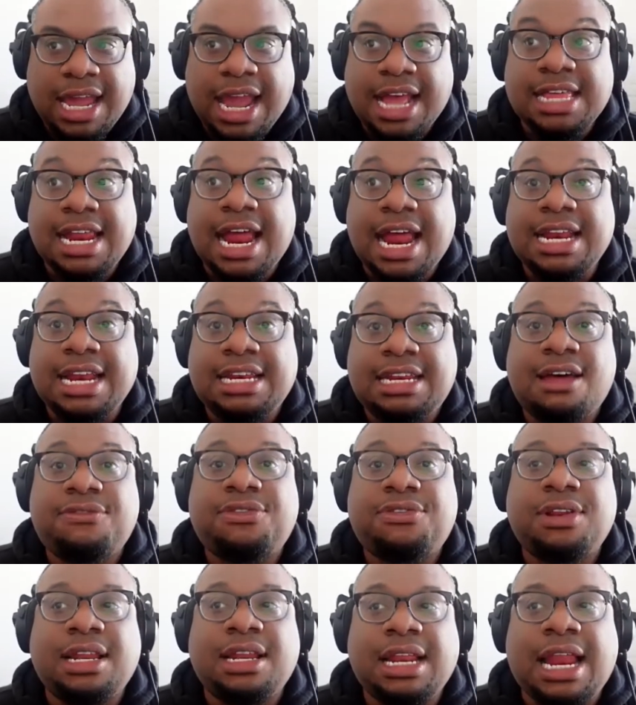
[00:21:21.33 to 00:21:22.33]
And then I
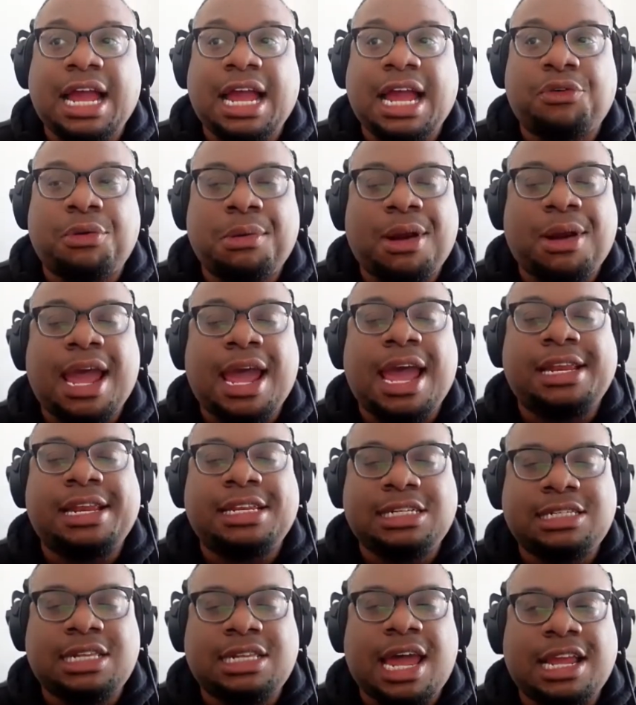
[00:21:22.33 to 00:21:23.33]
definitely like, remember I had to
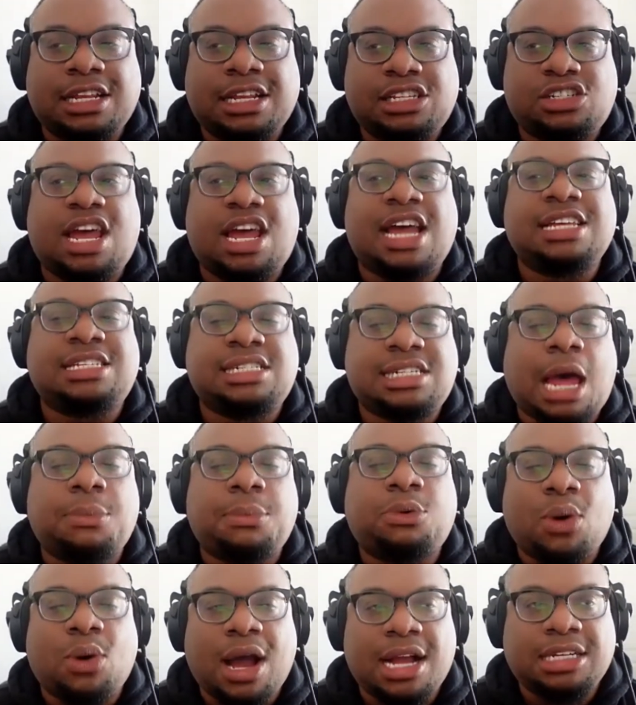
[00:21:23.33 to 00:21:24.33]
just like, I stopped
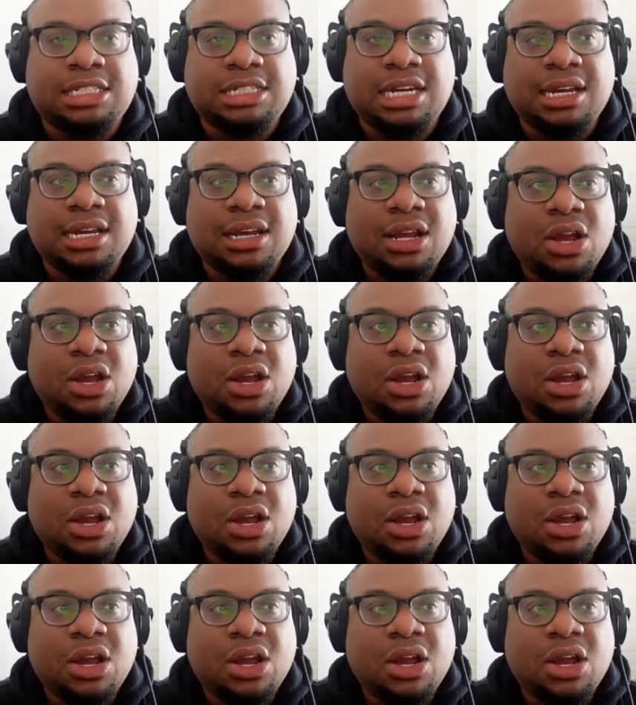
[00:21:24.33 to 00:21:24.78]
watching.